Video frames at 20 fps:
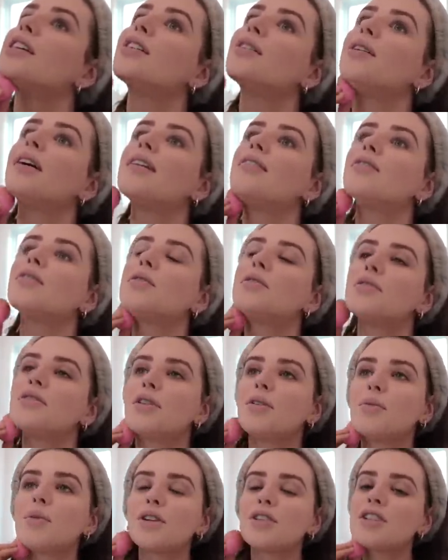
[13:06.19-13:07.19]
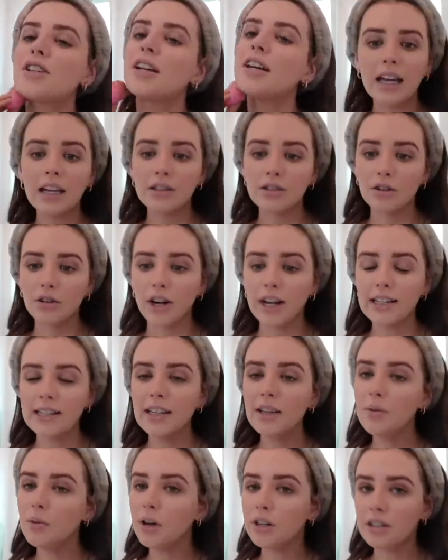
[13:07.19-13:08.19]
you have also watched it. It's
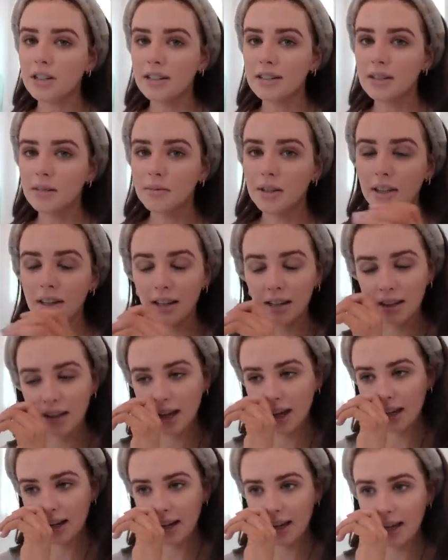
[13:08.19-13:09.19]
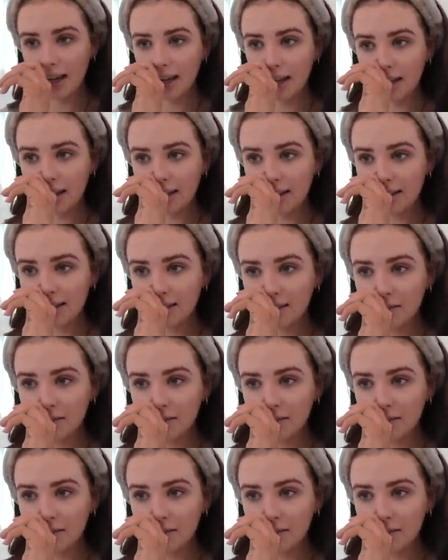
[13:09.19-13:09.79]
crazy watching something like that and